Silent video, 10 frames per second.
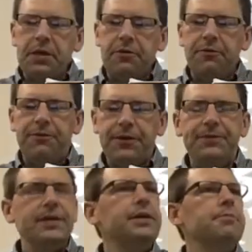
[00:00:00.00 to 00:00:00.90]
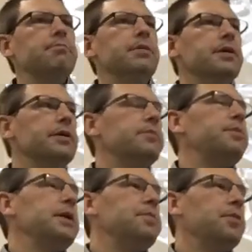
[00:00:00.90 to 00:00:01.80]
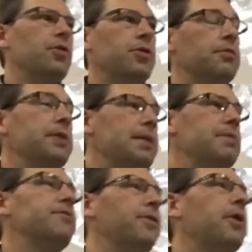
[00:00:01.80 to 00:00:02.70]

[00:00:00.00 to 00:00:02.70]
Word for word: 50 million people, or maybe far